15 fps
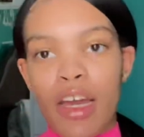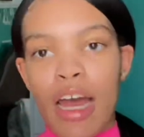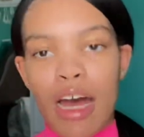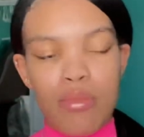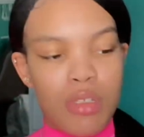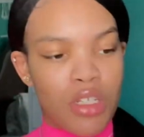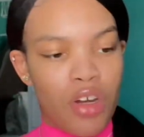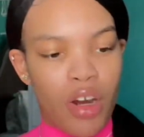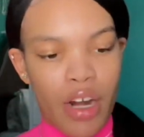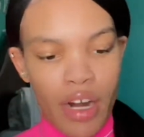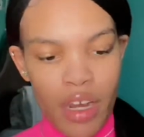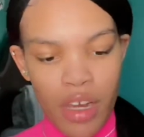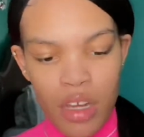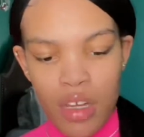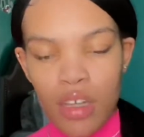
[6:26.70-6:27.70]
I'm sorry.
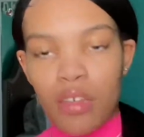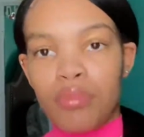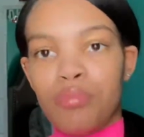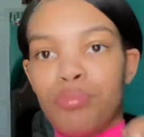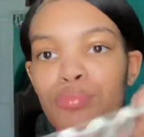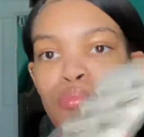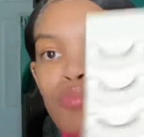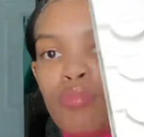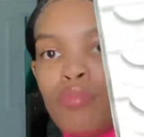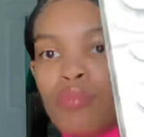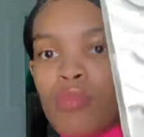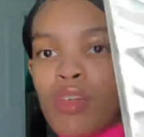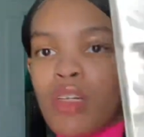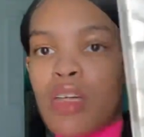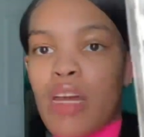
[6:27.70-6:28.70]

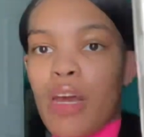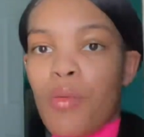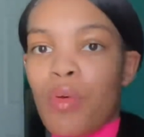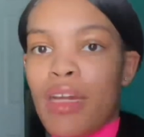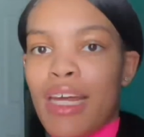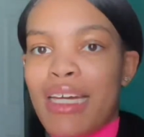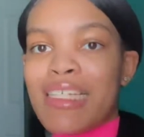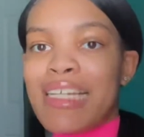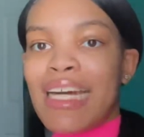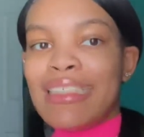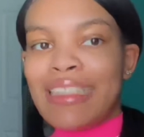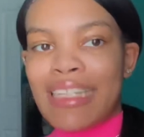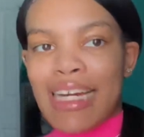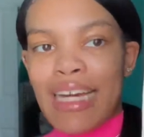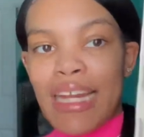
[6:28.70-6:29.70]
And when they say
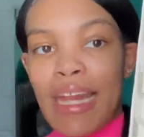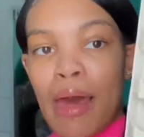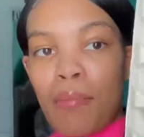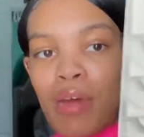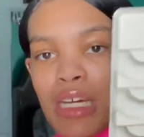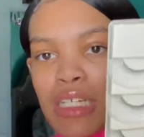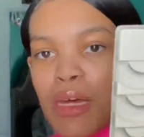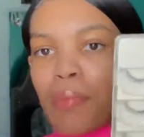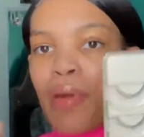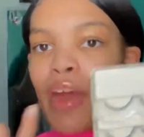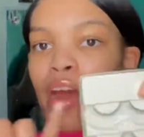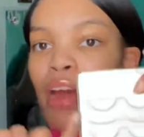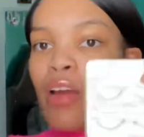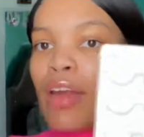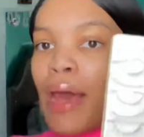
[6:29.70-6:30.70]
10, that means a pair,
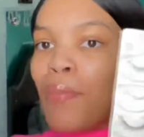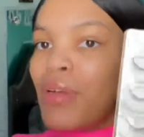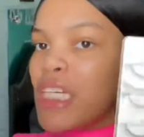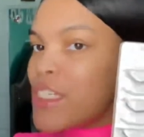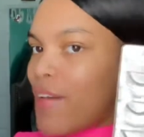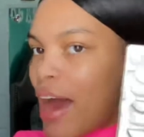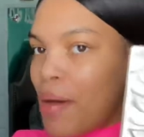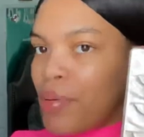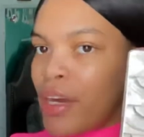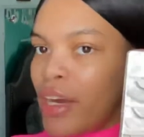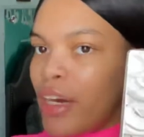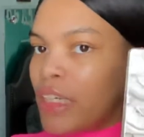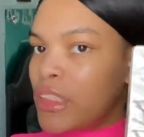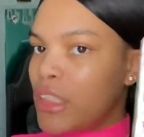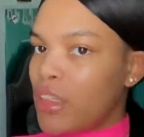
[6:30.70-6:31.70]
that means five
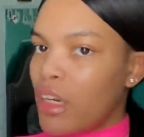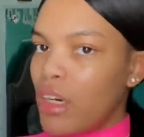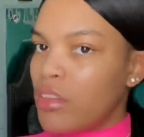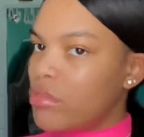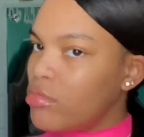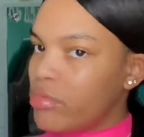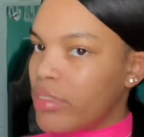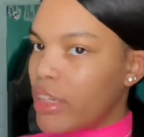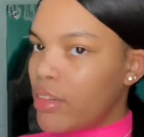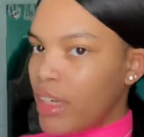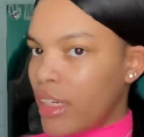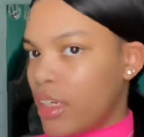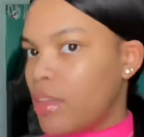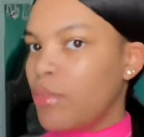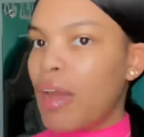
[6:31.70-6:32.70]
pairs. So don't, don't let
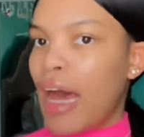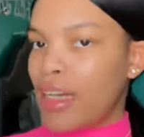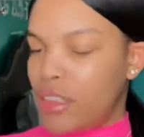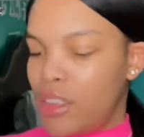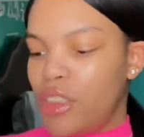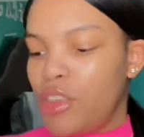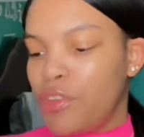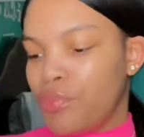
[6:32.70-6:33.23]
them lie to you.